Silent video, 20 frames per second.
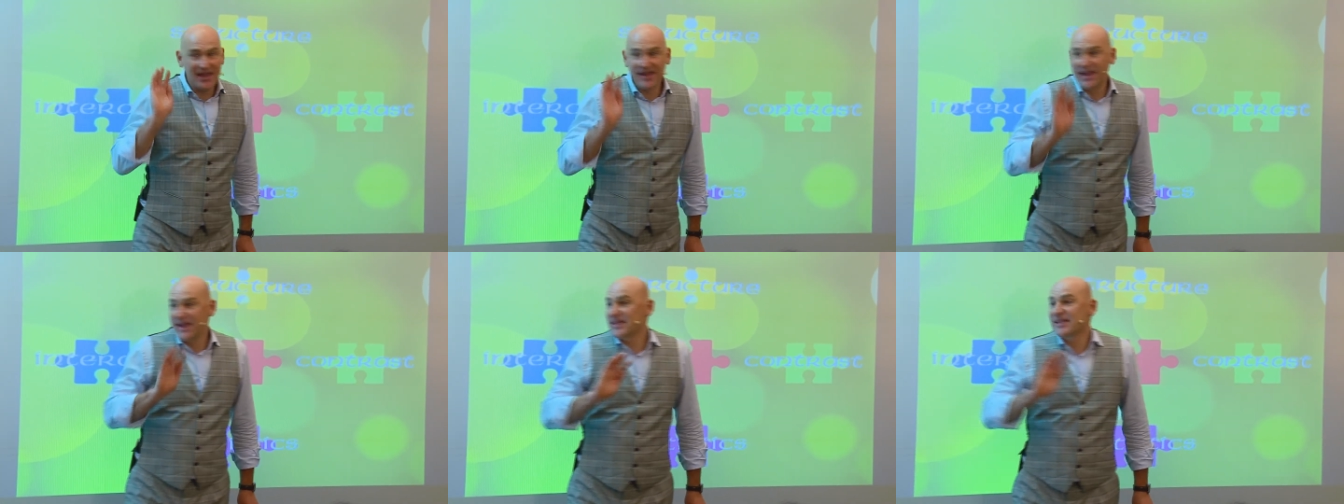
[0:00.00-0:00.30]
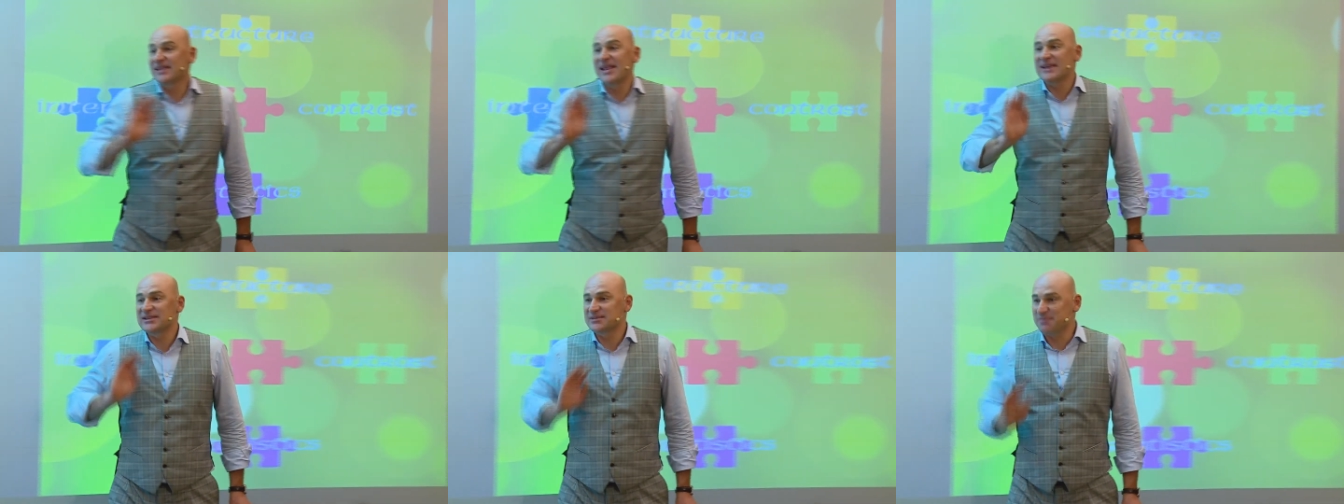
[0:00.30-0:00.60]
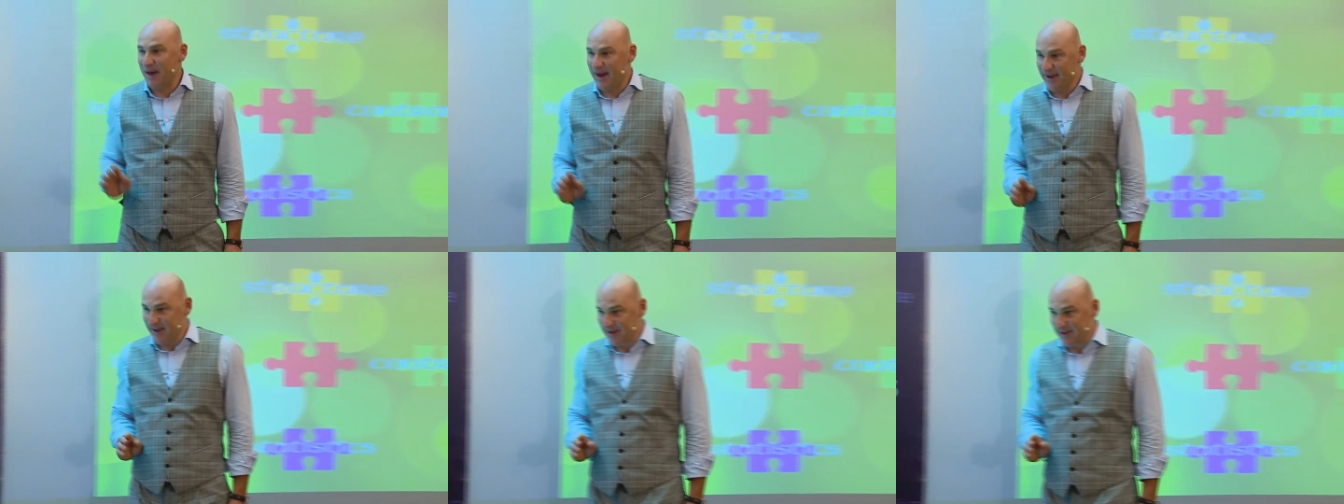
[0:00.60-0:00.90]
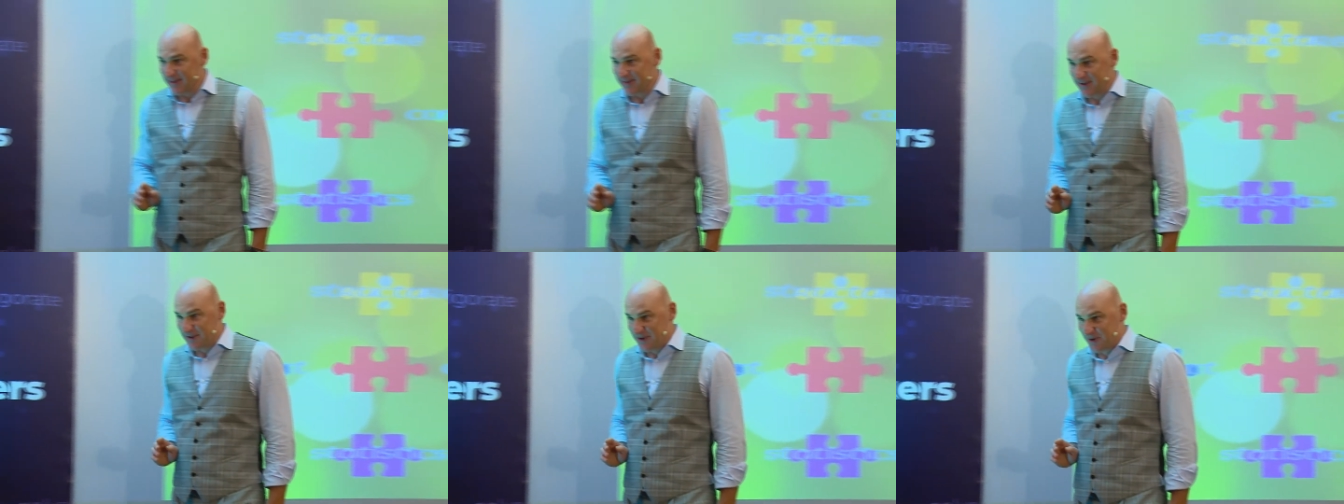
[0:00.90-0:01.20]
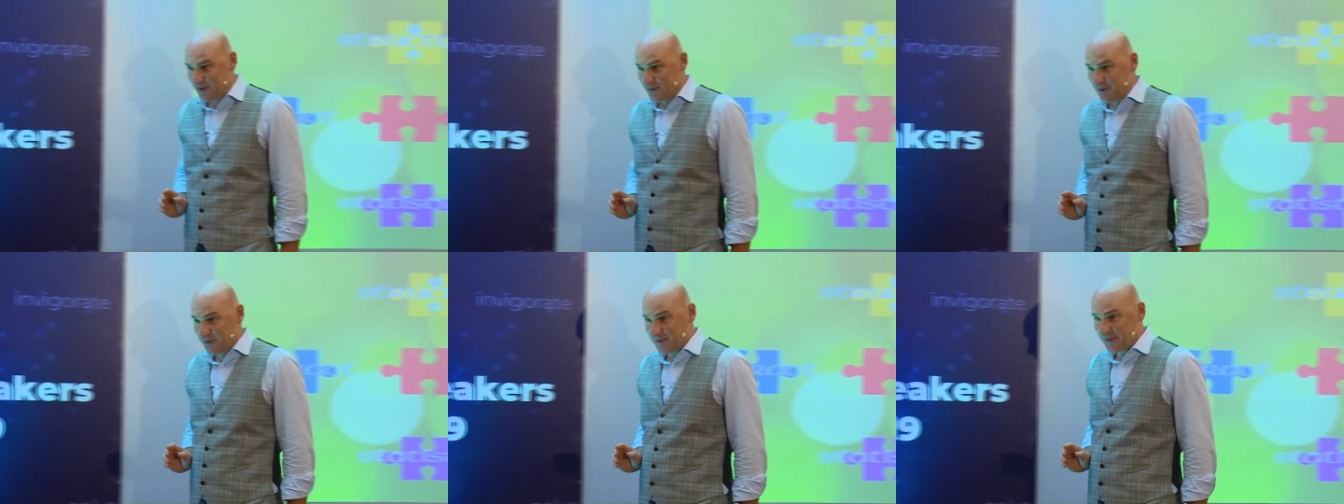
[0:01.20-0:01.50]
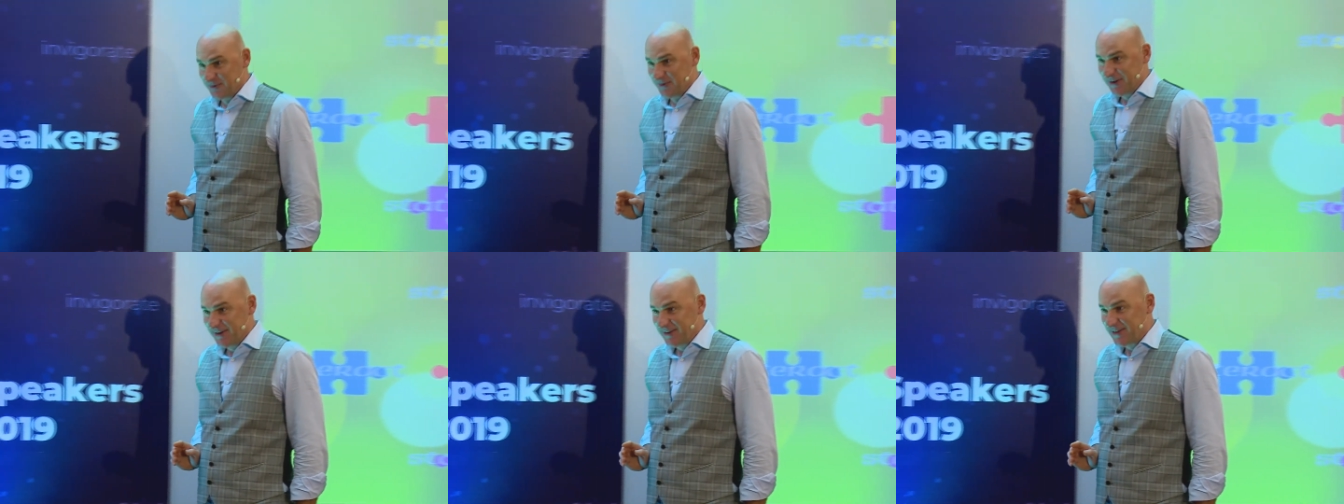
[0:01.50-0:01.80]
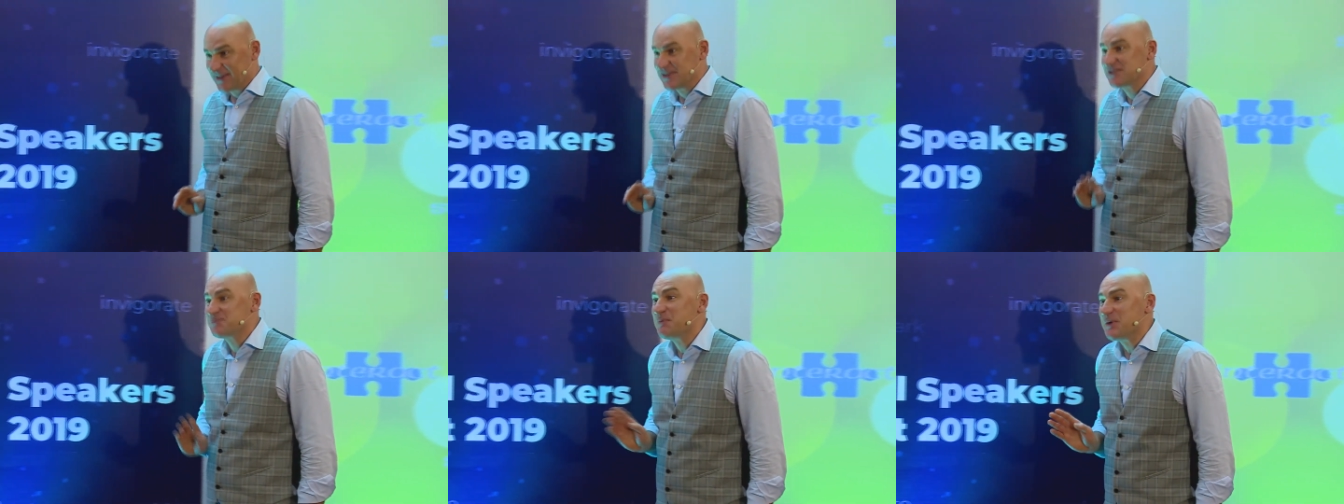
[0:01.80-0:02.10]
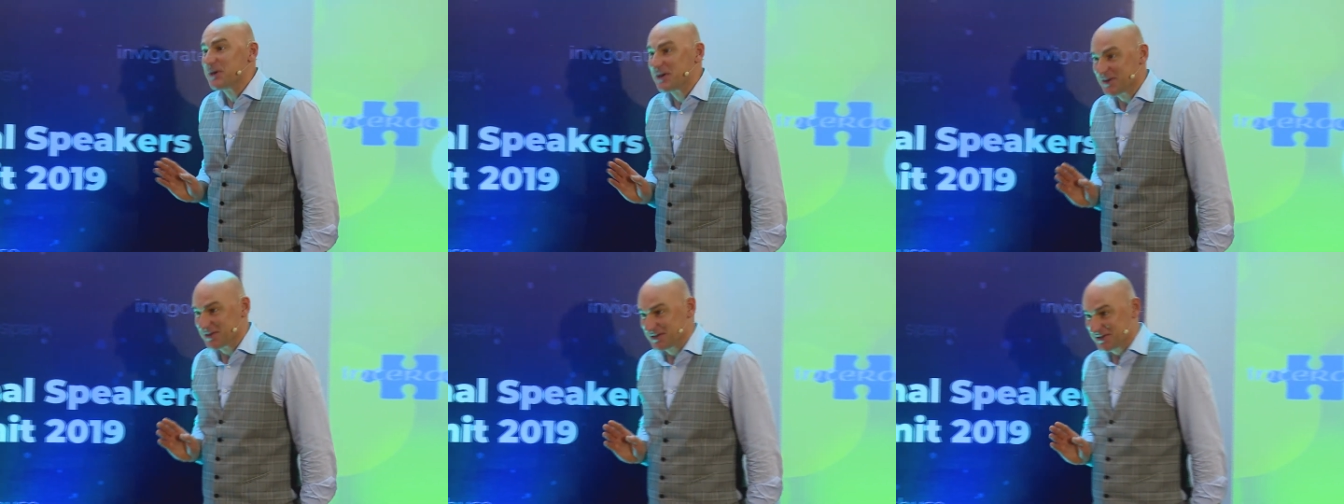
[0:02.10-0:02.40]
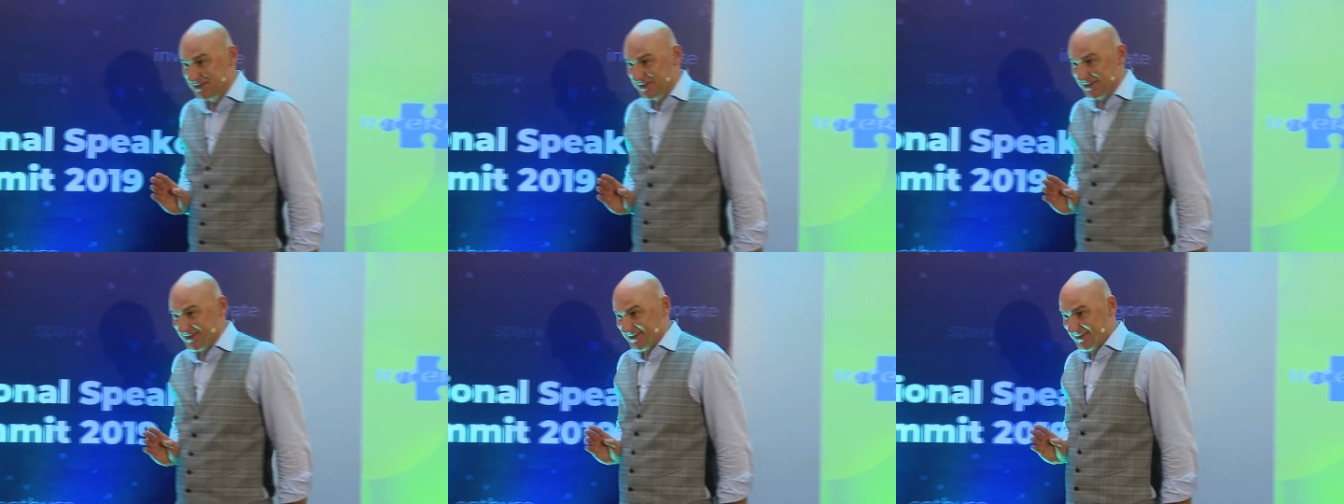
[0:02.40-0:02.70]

get less money than you, than speakers.